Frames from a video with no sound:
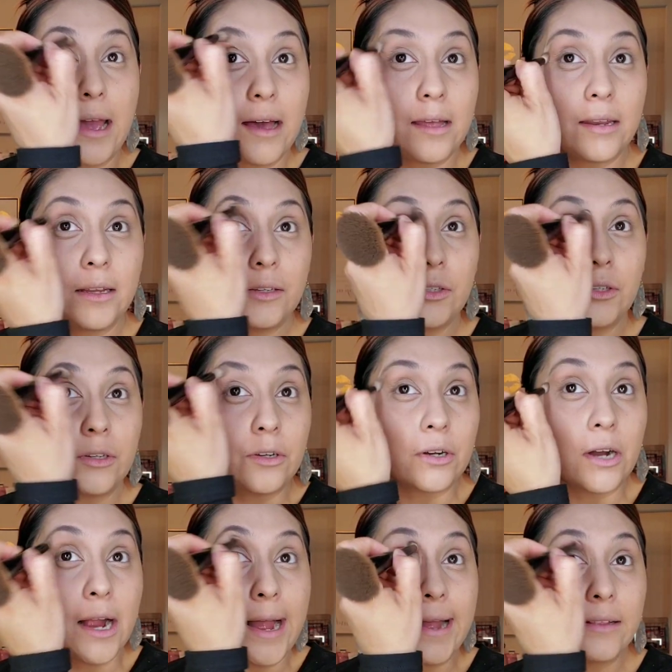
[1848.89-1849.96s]
add it to
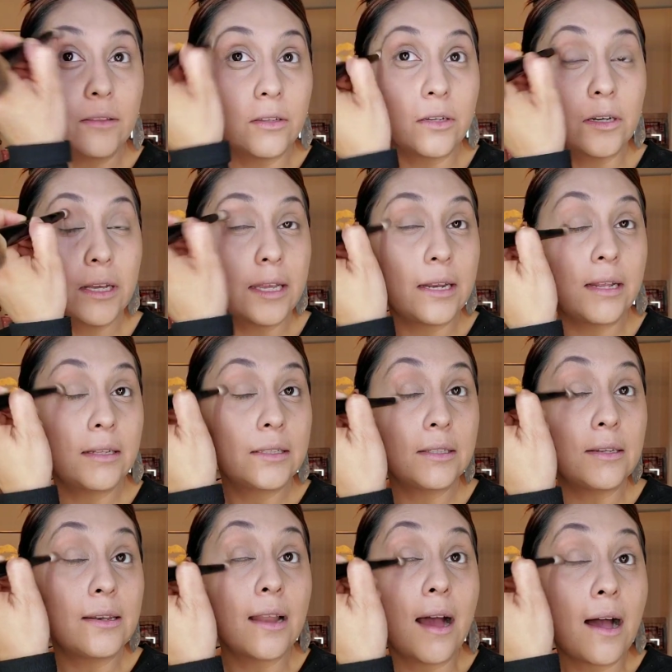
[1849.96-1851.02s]
your eye look, and it's
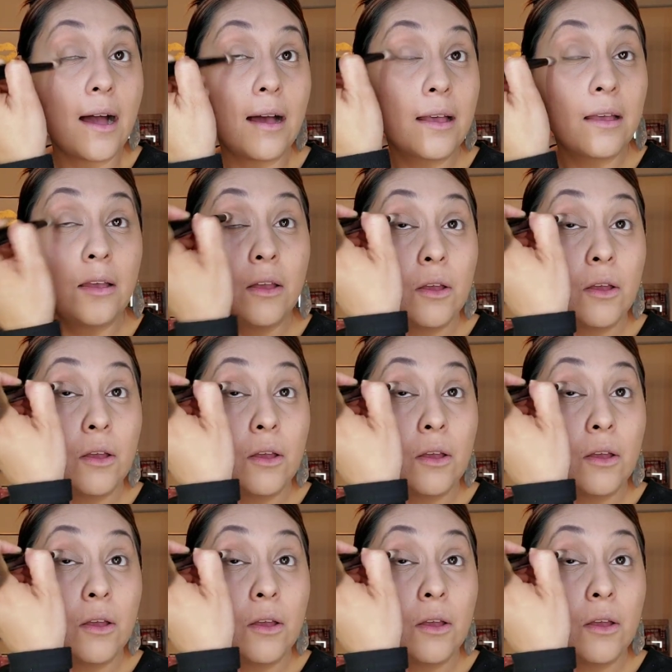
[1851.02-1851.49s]
not